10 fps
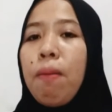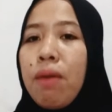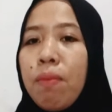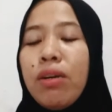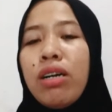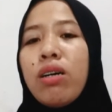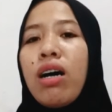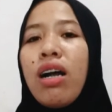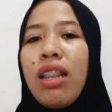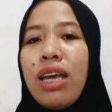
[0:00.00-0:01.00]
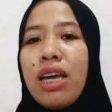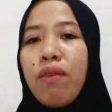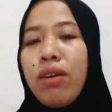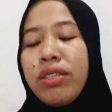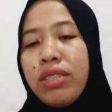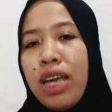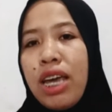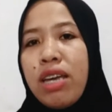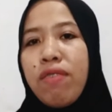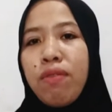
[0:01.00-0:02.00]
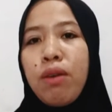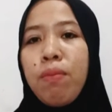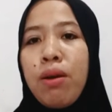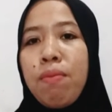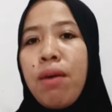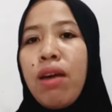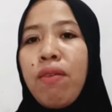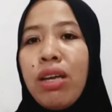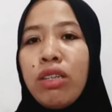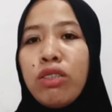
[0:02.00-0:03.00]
people who only receive primary